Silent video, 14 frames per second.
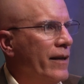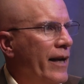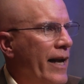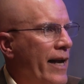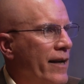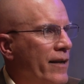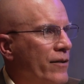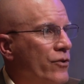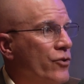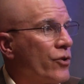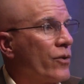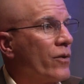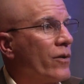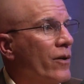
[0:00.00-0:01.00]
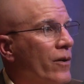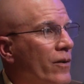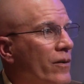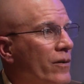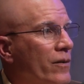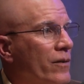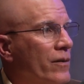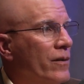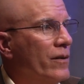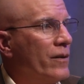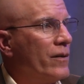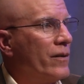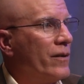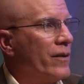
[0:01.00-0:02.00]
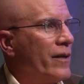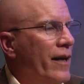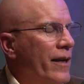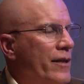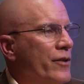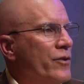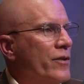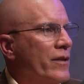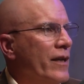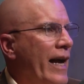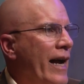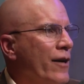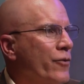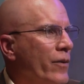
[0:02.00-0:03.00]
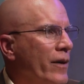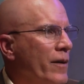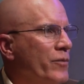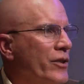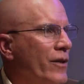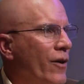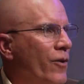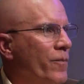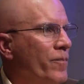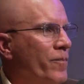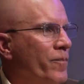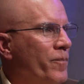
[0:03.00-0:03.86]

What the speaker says: and journal. I used the acronym SOAP.